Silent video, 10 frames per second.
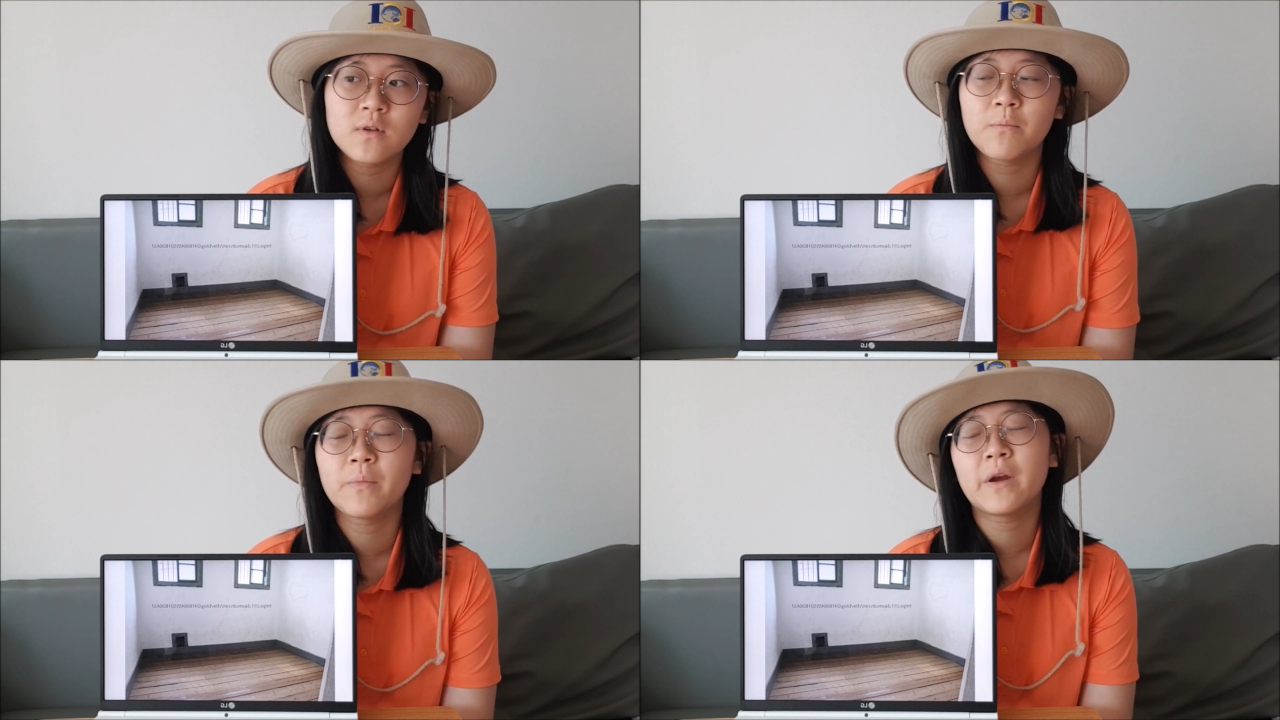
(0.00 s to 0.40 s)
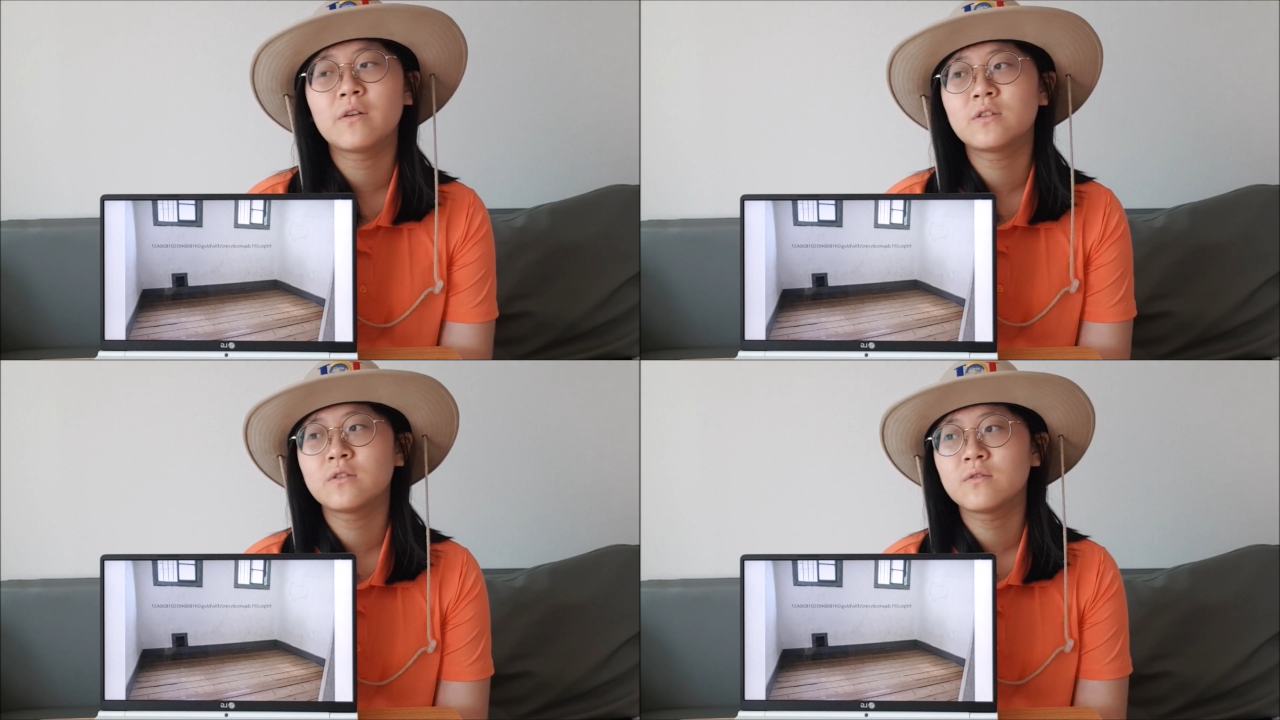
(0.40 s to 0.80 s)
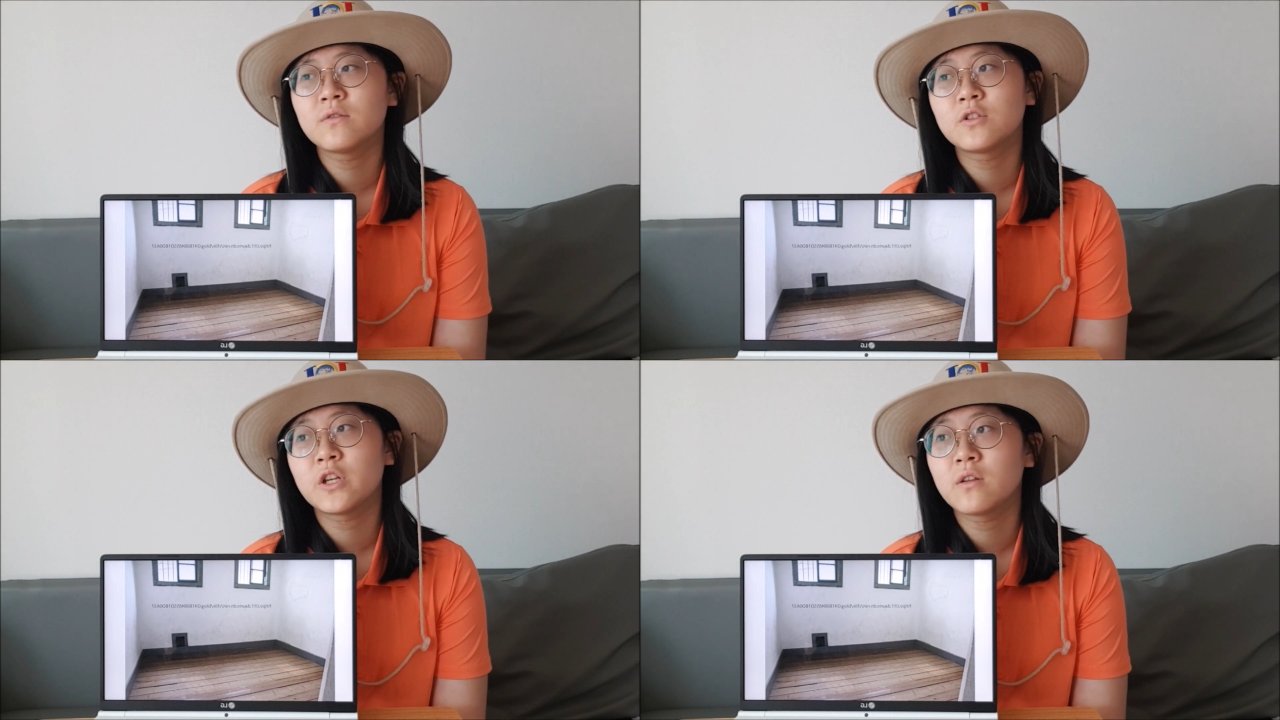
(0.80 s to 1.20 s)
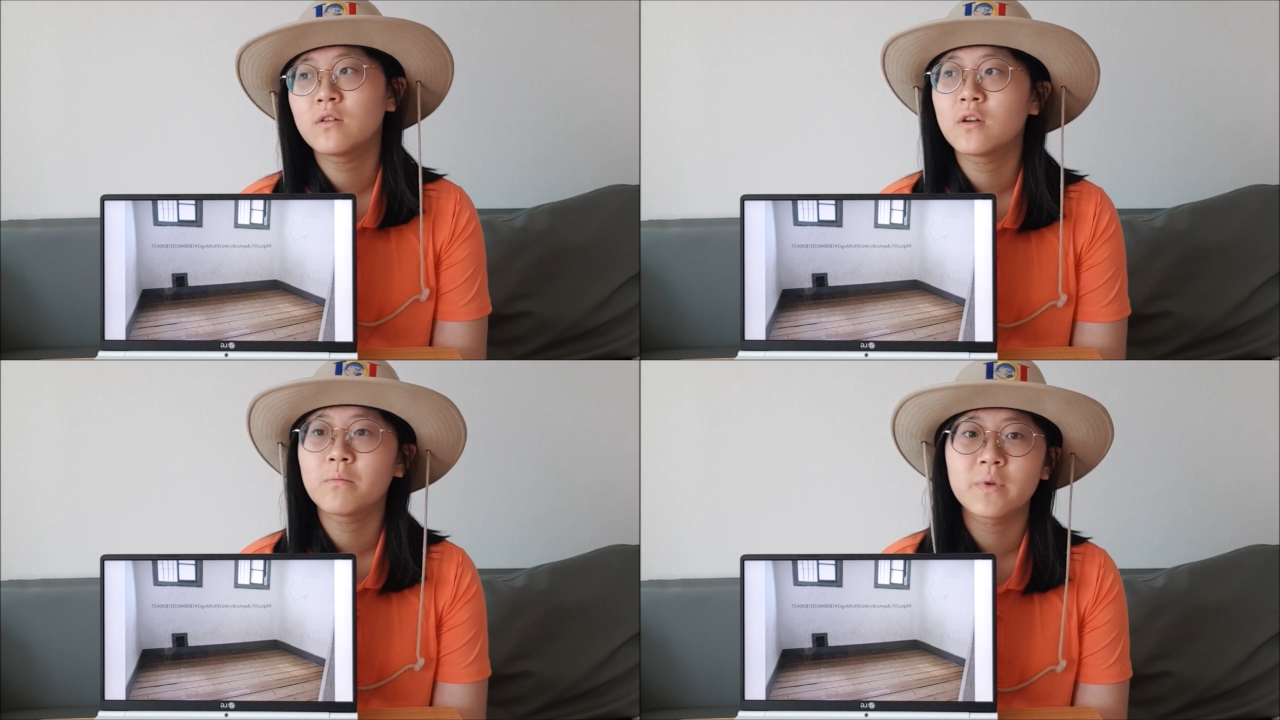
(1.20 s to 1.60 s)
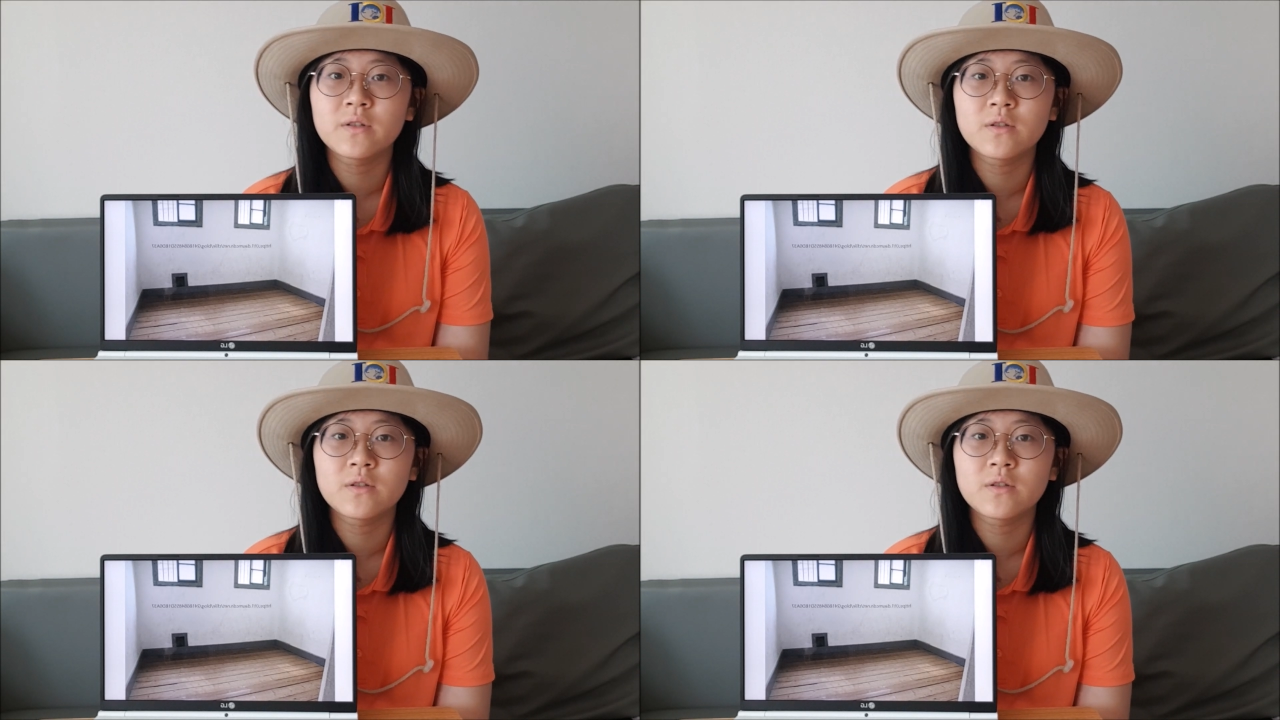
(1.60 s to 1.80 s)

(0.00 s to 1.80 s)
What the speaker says: compared to the jailer numbers,